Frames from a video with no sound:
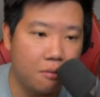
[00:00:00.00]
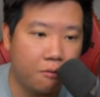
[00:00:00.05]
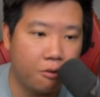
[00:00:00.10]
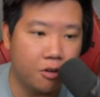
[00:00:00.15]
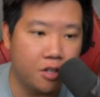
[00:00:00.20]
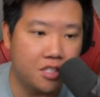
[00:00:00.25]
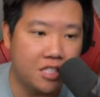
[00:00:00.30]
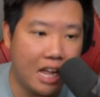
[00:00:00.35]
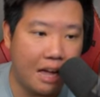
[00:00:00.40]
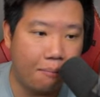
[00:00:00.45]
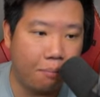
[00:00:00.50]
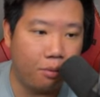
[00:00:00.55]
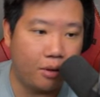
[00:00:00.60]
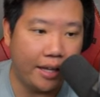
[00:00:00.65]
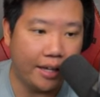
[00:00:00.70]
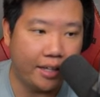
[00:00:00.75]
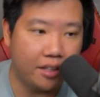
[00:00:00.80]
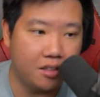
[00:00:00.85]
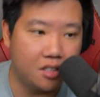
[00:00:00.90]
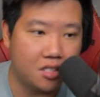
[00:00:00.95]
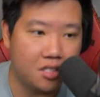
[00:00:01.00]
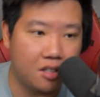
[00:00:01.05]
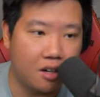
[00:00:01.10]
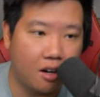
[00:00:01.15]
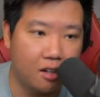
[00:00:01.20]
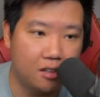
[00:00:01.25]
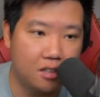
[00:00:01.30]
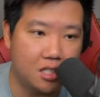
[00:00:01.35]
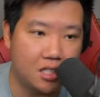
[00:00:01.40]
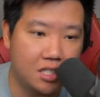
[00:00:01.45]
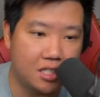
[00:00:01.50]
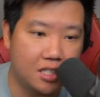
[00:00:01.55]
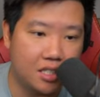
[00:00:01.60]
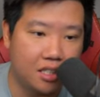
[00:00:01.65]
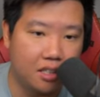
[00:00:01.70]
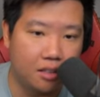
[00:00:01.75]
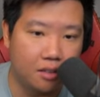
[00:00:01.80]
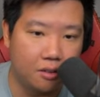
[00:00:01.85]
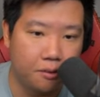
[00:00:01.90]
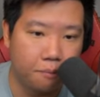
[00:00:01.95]
for example, I can discard this
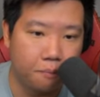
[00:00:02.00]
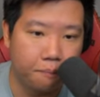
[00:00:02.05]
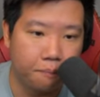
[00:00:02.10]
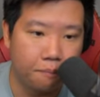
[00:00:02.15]
skill.